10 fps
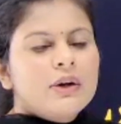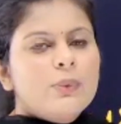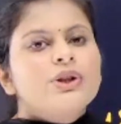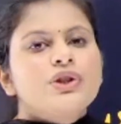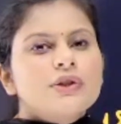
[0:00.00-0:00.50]

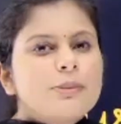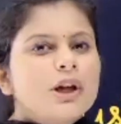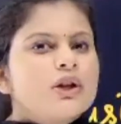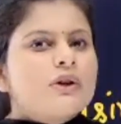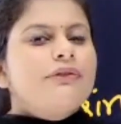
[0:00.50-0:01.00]
which is
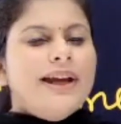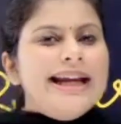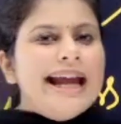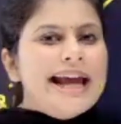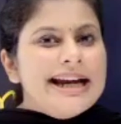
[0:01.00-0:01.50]
because of
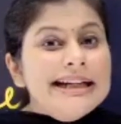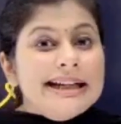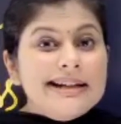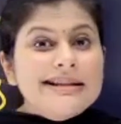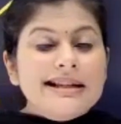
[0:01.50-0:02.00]

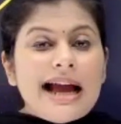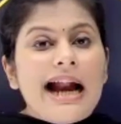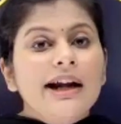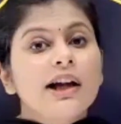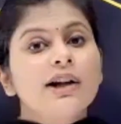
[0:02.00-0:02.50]
inherent risk
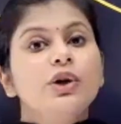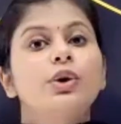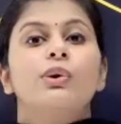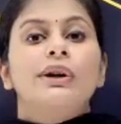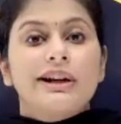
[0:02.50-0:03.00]
and
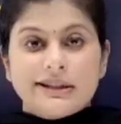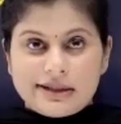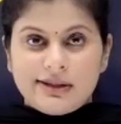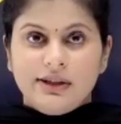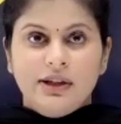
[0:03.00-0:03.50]
control
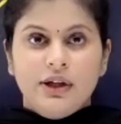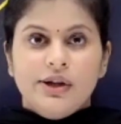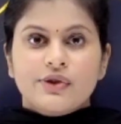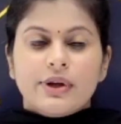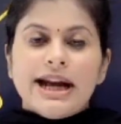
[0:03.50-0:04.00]
risk.
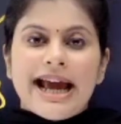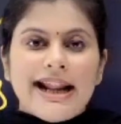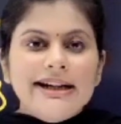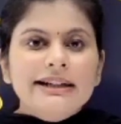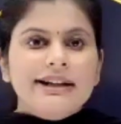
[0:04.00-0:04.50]
So
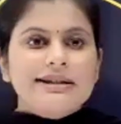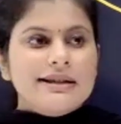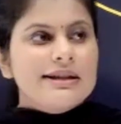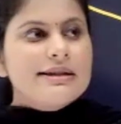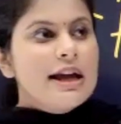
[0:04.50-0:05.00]
inherent risk
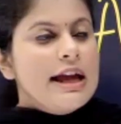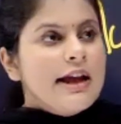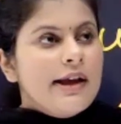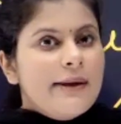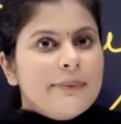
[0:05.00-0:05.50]
is
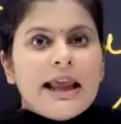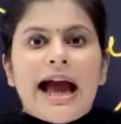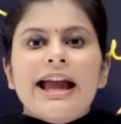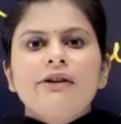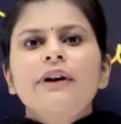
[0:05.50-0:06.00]

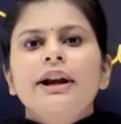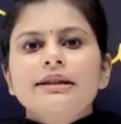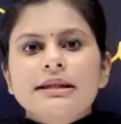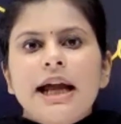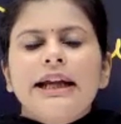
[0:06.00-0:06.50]

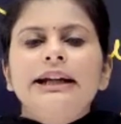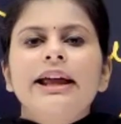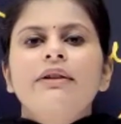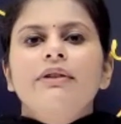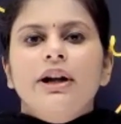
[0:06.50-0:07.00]
IFRS 9,
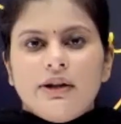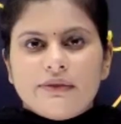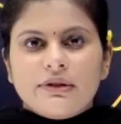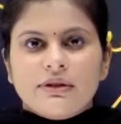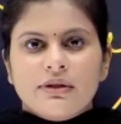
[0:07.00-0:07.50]

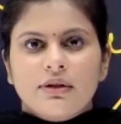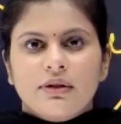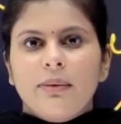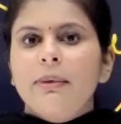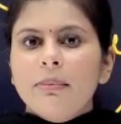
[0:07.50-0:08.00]
derivatives.
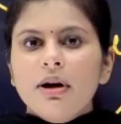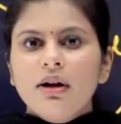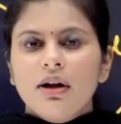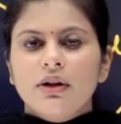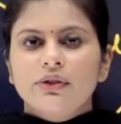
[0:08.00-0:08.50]

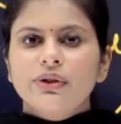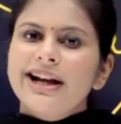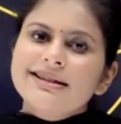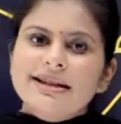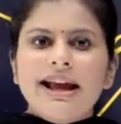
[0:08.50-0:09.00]
Remember? So
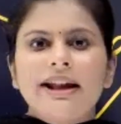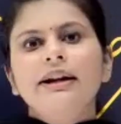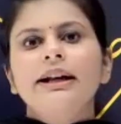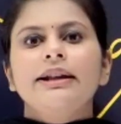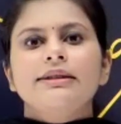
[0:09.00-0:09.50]
that is
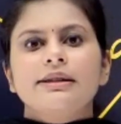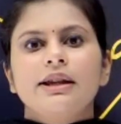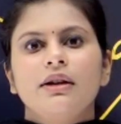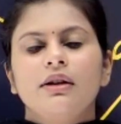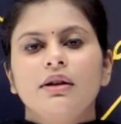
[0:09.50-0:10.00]
inherently
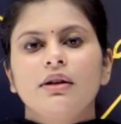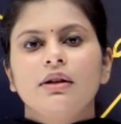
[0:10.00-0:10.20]
risky.